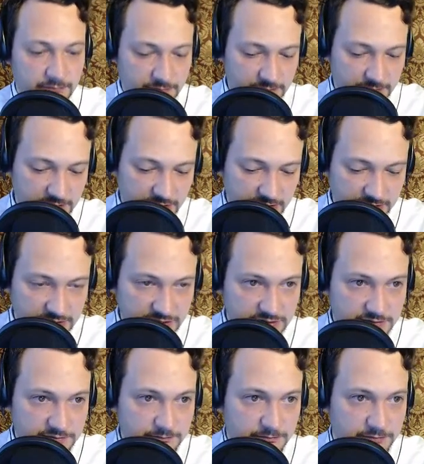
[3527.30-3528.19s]
that
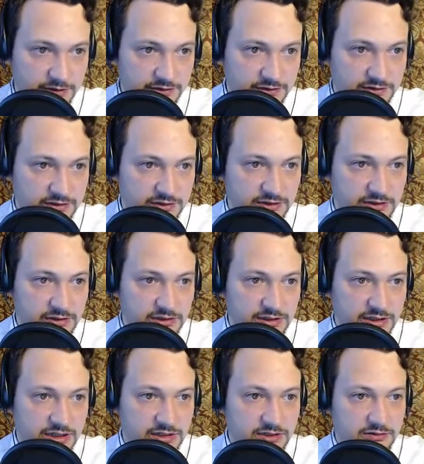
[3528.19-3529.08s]
is
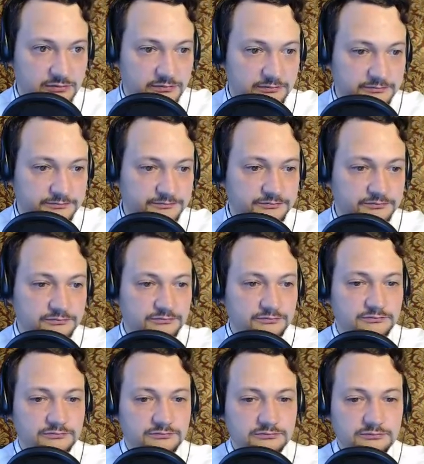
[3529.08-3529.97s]
puttygen,
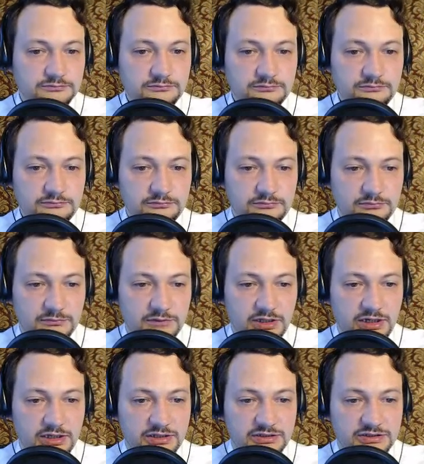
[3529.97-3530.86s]

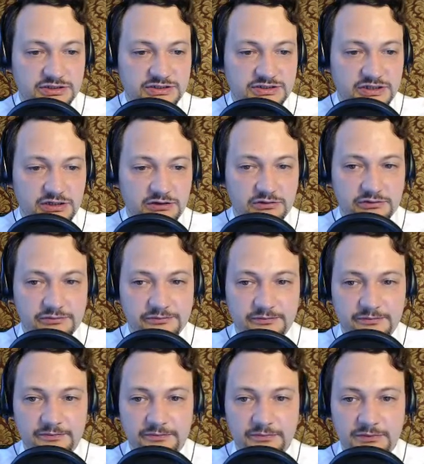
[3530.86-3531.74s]
and it is here.
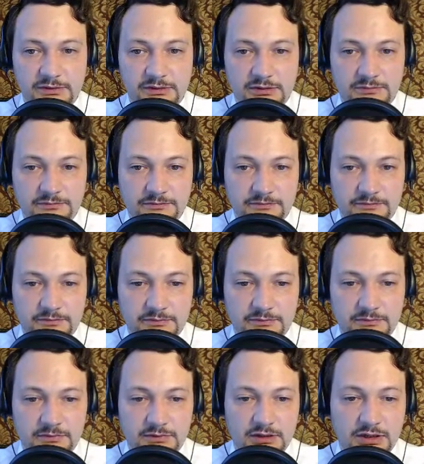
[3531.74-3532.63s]

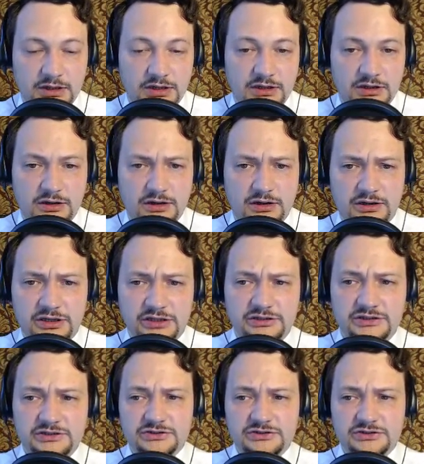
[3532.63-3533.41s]
It is